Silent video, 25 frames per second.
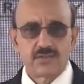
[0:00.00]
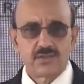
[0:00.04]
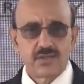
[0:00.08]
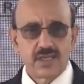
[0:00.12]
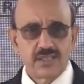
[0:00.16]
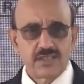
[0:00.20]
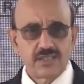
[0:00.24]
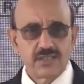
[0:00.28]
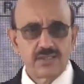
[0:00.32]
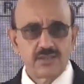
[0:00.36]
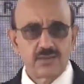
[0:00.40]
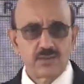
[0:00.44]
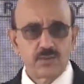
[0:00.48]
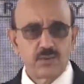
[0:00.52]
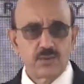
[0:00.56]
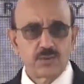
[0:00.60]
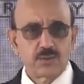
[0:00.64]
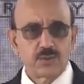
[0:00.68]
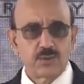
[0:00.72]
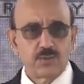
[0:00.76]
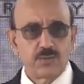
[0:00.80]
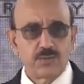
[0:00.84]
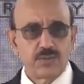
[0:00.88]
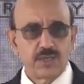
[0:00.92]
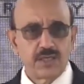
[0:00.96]
dress is
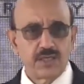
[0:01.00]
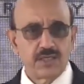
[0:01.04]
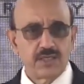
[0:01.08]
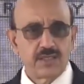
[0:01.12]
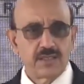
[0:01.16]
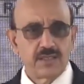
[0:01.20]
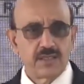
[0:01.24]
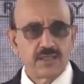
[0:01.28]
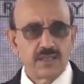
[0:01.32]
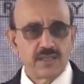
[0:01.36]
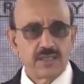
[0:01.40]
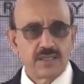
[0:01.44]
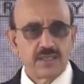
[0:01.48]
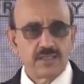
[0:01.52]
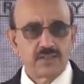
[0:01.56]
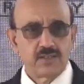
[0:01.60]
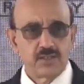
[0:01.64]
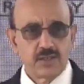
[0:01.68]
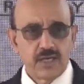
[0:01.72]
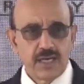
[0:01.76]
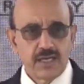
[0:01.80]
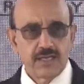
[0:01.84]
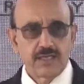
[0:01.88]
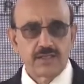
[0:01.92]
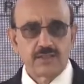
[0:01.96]
also being
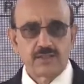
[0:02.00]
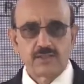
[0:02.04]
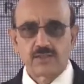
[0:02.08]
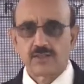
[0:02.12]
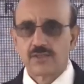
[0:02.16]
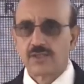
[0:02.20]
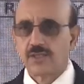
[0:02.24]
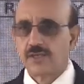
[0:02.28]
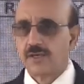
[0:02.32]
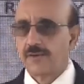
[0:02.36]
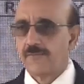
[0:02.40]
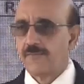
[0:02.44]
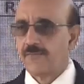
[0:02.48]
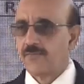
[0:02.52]
challenged.